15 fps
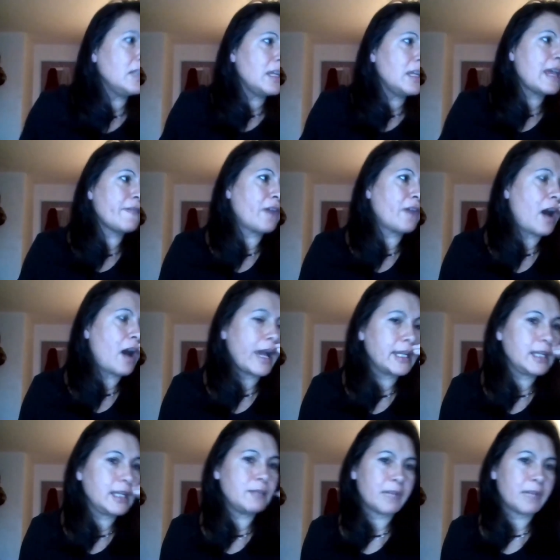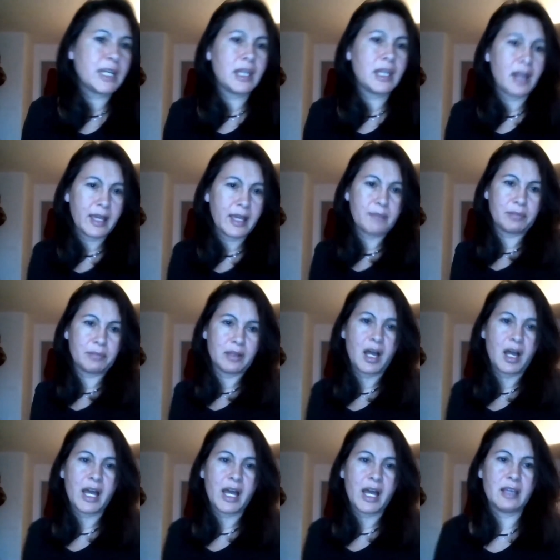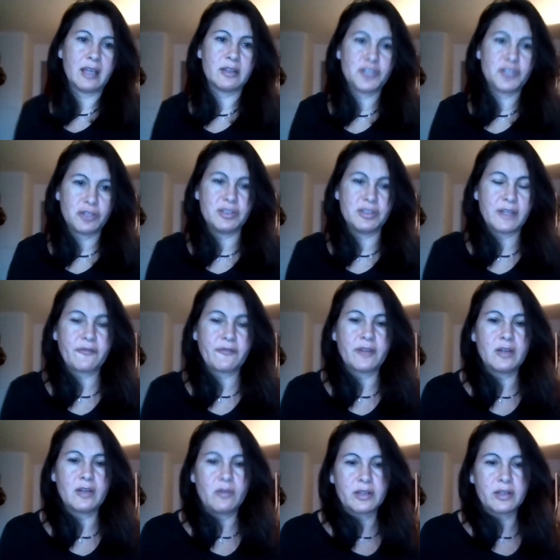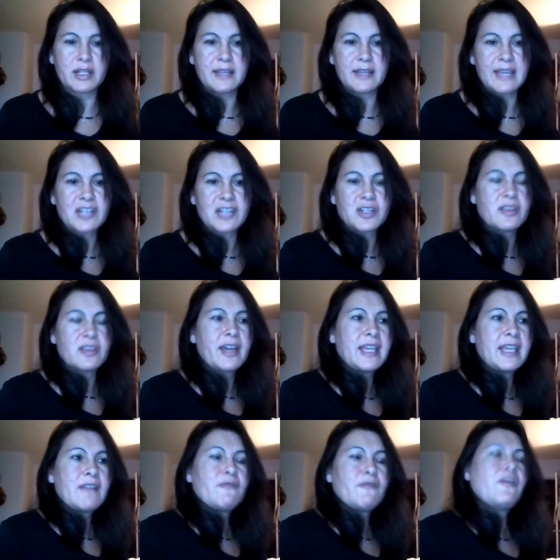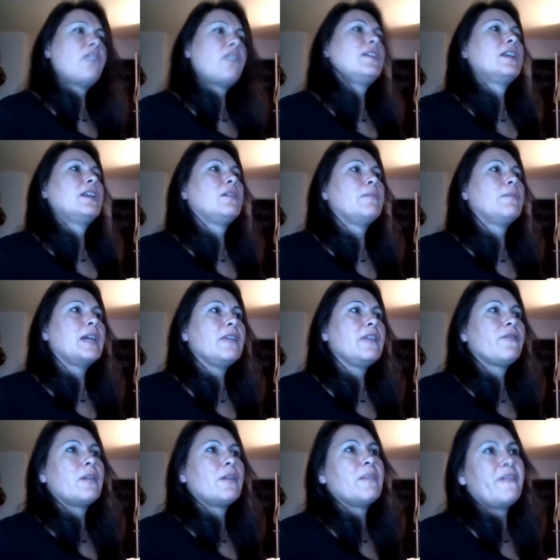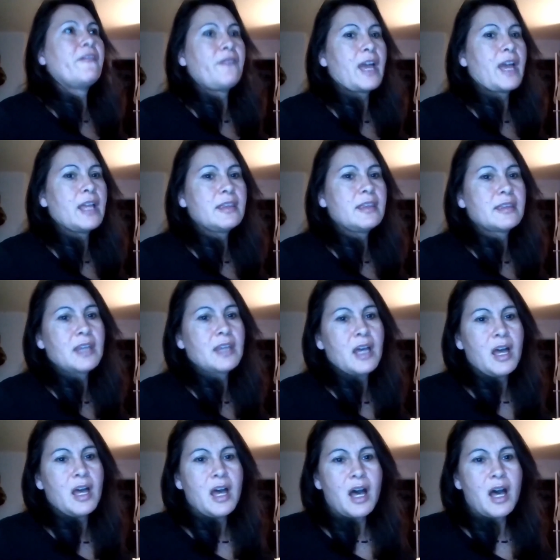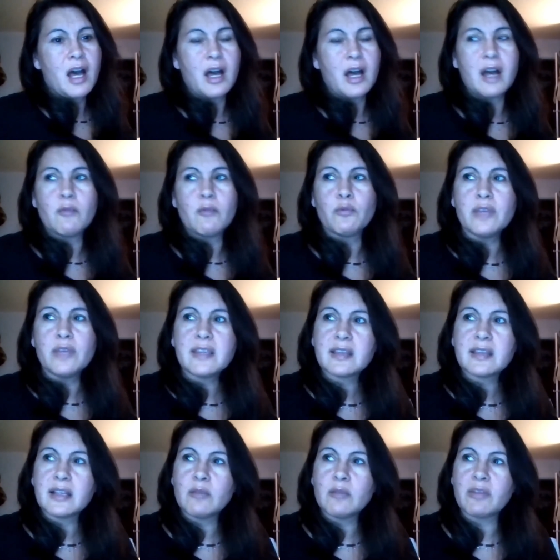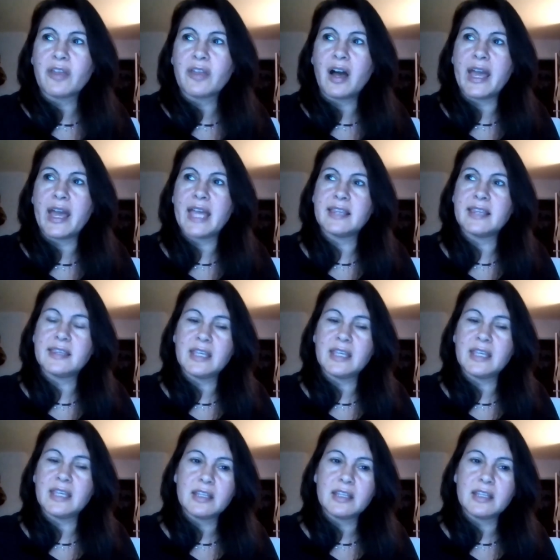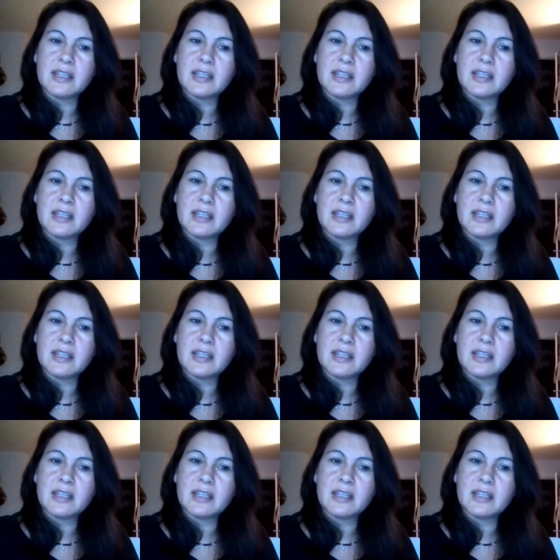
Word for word: if I need money, I apply to different organizations. I get very little money from the feds. Uh, recently with ISC, Indigenous